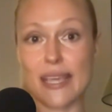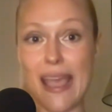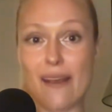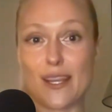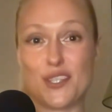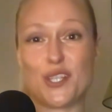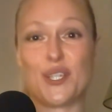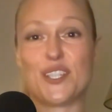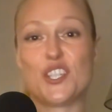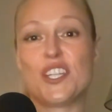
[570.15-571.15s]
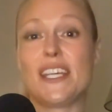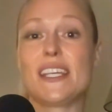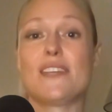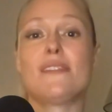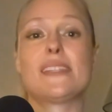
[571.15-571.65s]
Carrie Jones, she
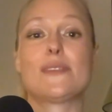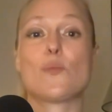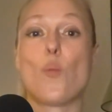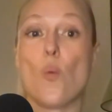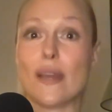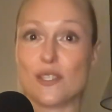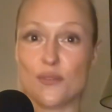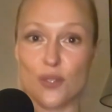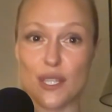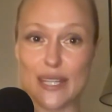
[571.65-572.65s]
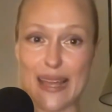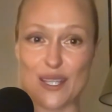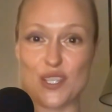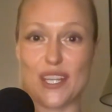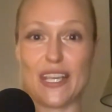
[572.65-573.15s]
gives this wonderful
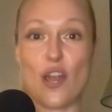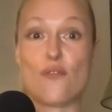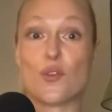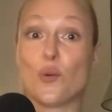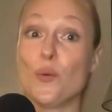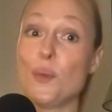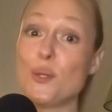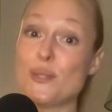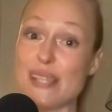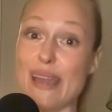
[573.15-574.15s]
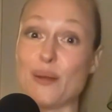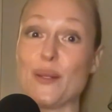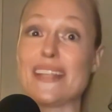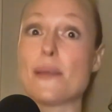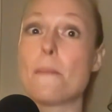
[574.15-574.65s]
analogy of the hormonal
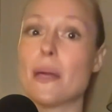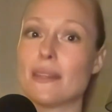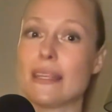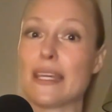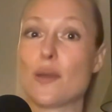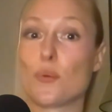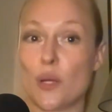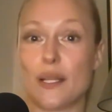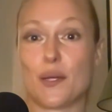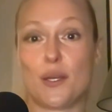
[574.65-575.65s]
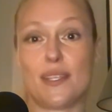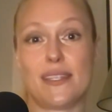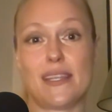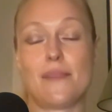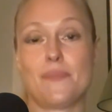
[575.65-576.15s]
cycle as a monthly roller coaster.